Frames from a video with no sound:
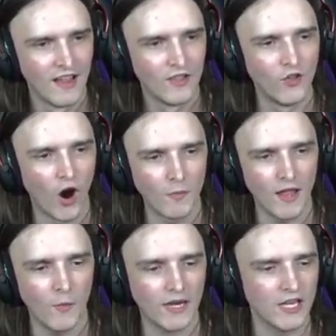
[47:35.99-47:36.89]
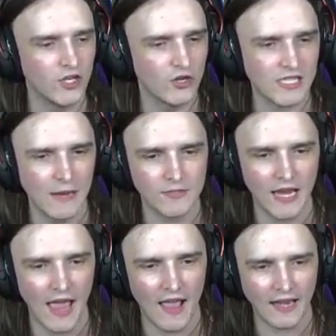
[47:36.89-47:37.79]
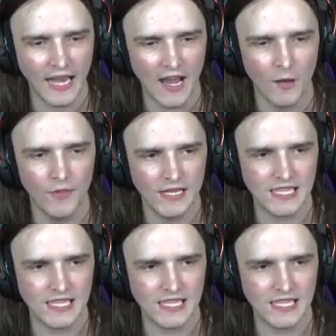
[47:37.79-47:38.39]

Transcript: Normally, we can use him to get up this